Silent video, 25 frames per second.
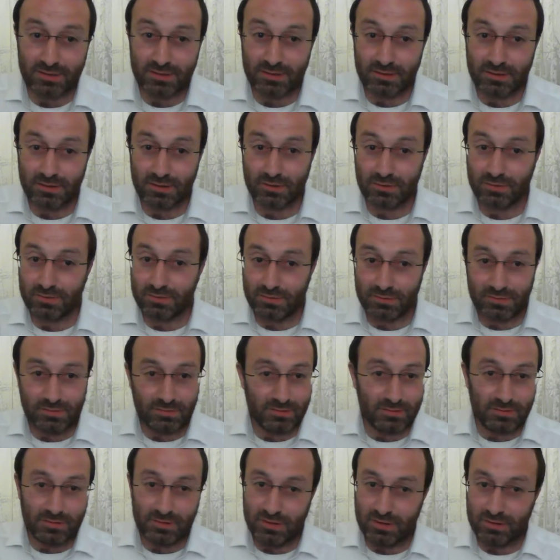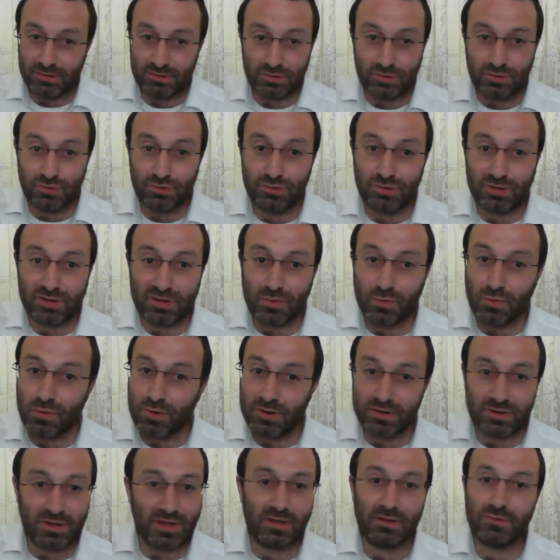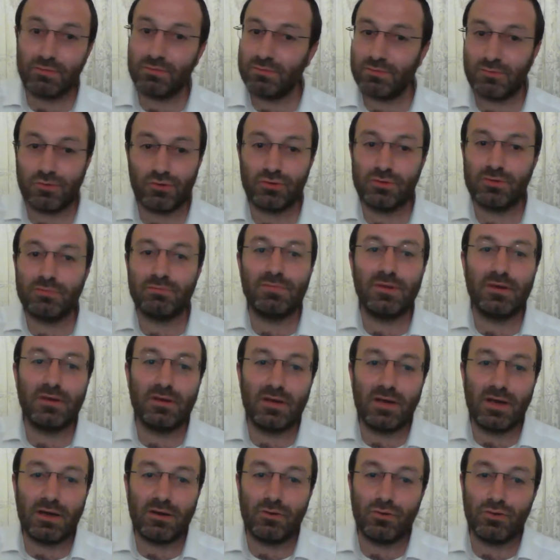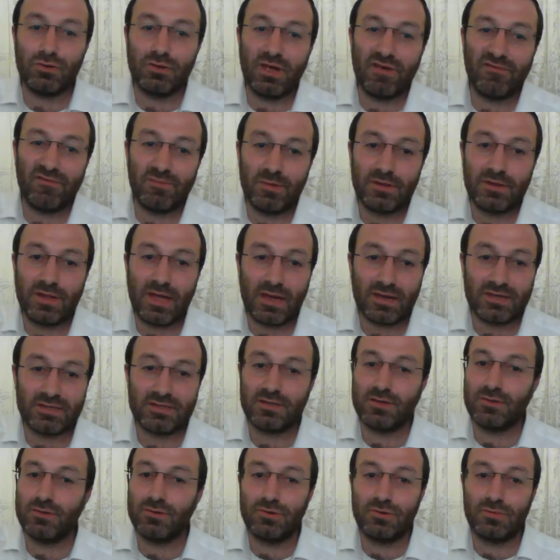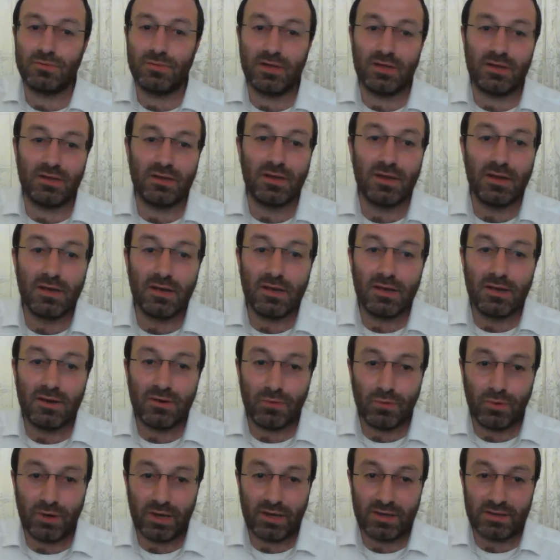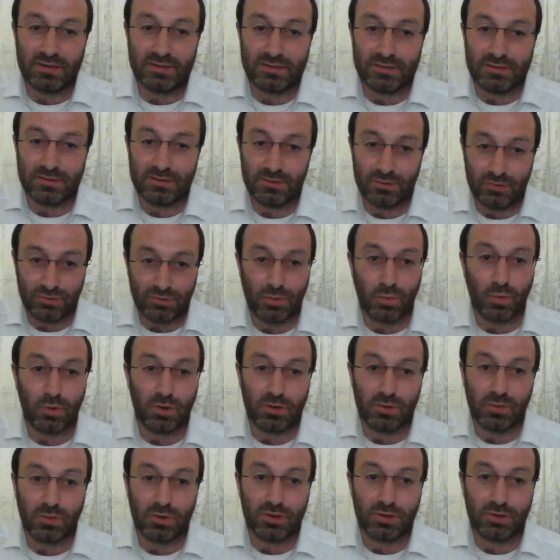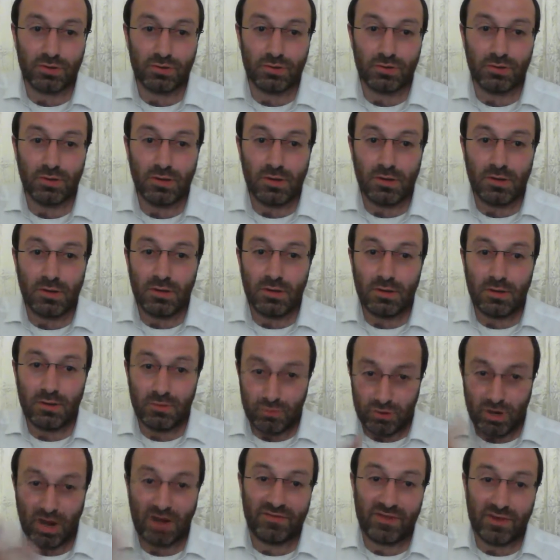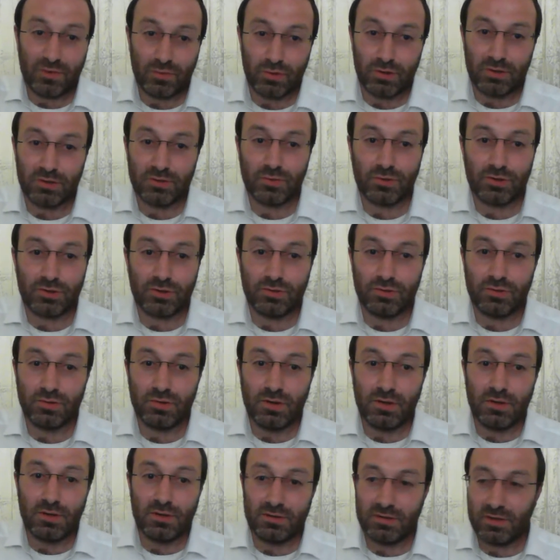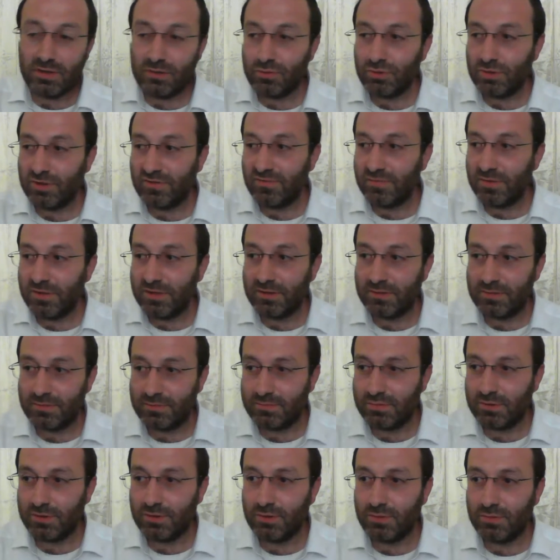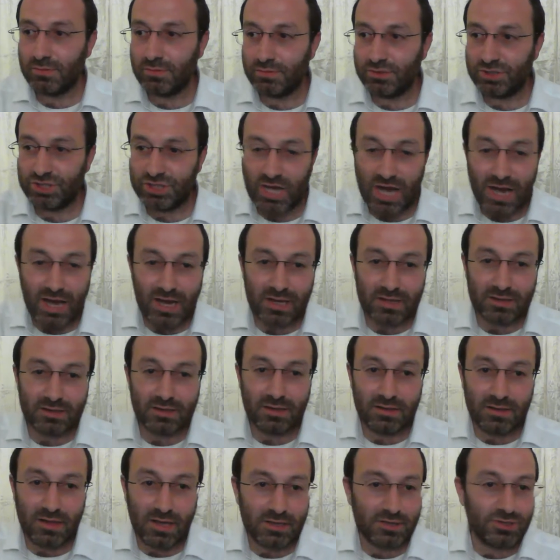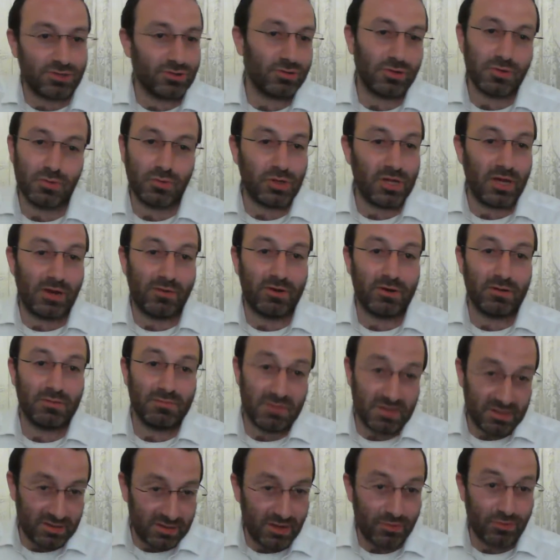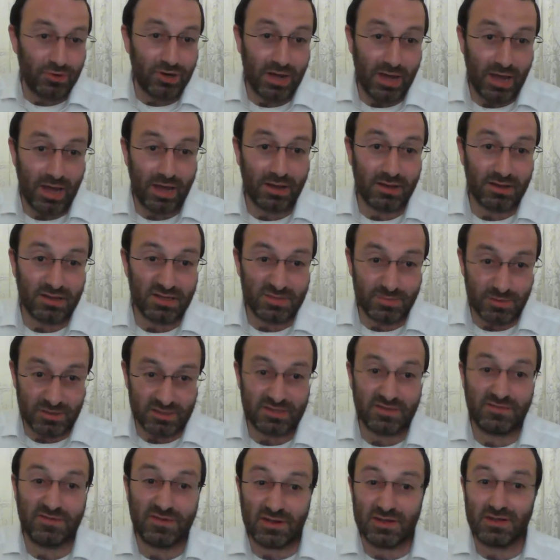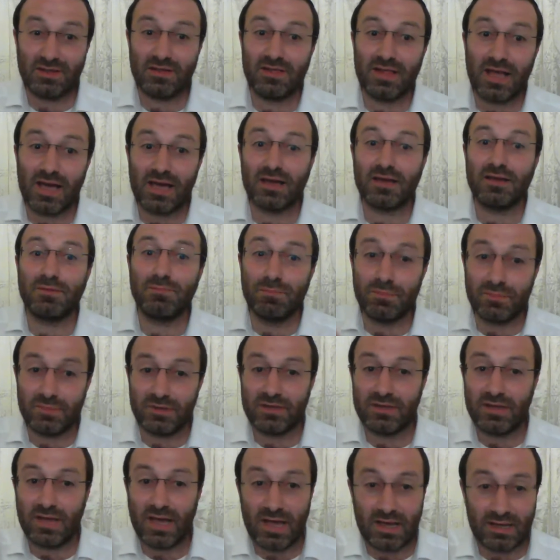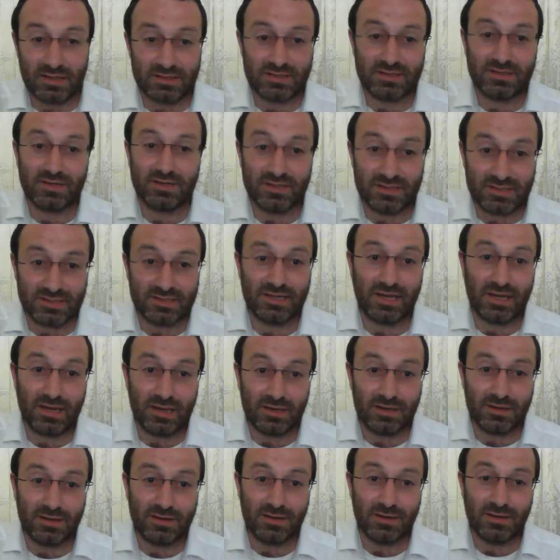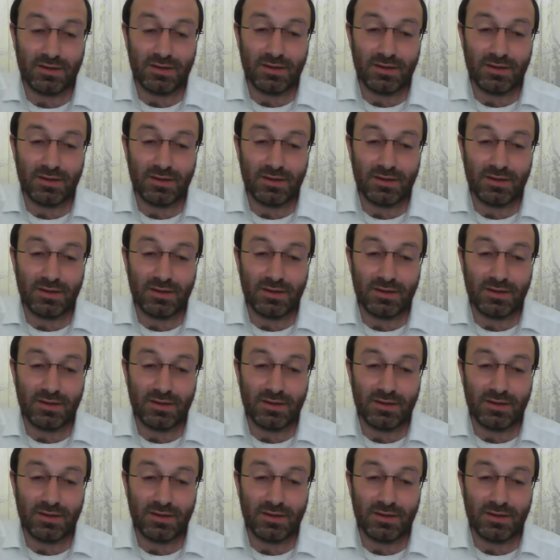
During the war, they could have been executed many ways during World War II or after World War II. They could have been, shot, electrocuted, whatever. But they were hanged, specifically like Esther is saying.